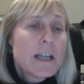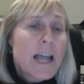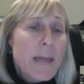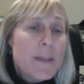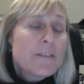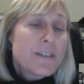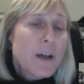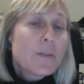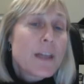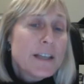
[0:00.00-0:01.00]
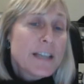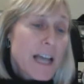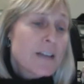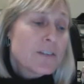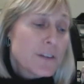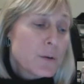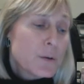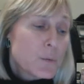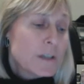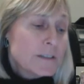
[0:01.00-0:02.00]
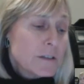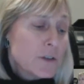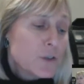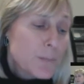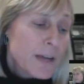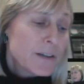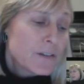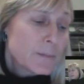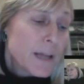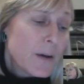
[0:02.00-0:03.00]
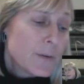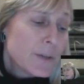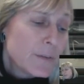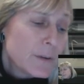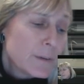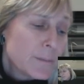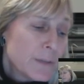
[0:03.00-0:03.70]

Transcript: And they found that, yes, there was a tremendous amount in the